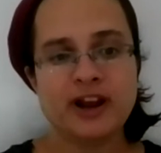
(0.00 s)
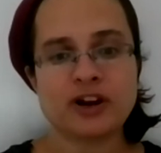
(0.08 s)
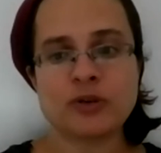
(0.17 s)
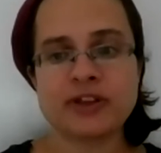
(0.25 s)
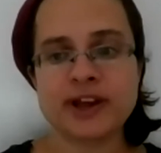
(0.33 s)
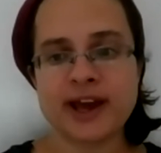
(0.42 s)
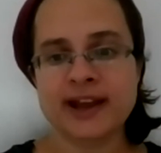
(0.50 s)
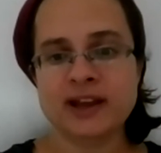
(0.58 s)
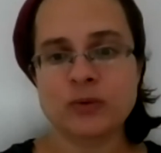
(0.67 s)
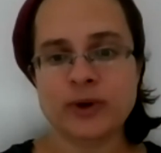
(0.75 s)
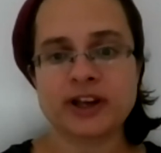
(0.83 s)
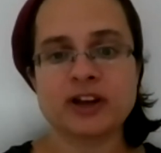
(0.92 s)
I don't think
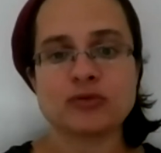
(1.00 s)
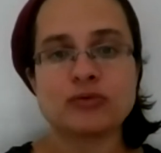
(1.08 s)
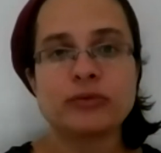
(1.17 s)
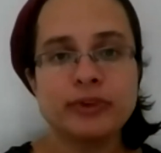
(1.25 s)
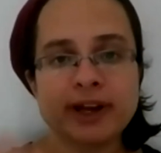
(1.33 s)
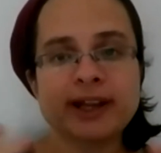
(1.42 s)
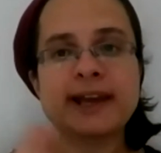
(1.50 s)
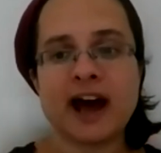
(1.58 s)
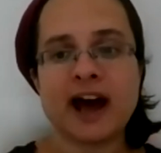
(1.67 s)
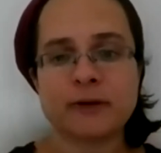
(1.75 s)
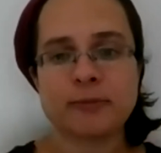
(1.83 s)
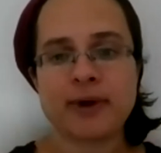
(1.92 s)
anyone can really
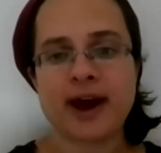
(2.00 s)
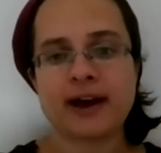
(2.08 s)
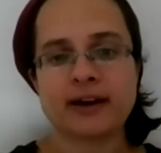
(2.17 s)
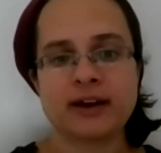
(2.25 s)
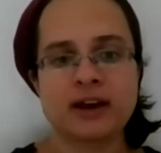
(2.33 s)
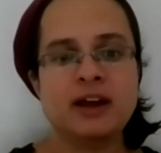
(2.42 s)
unpack